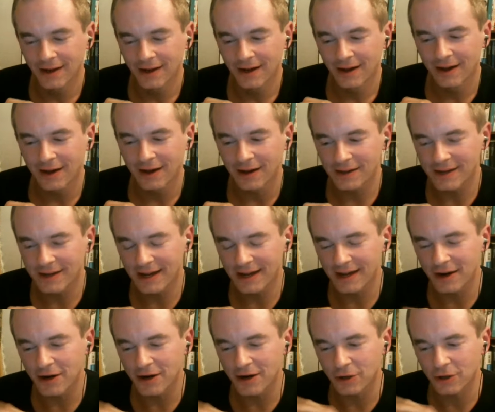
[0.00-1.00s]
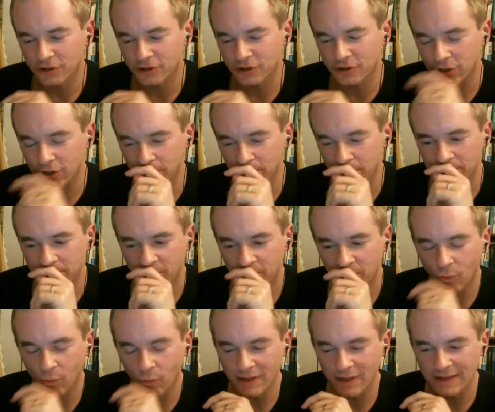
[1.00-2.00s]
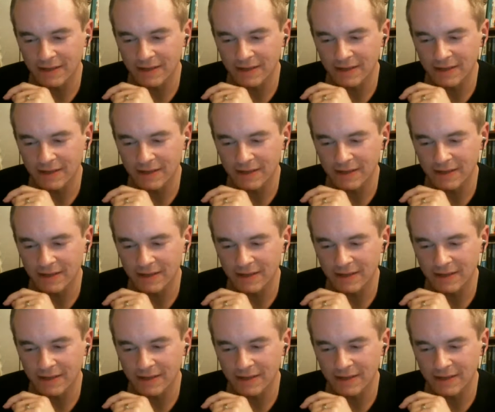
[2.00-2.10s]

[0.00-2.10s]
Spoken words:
yeah, in our culture we,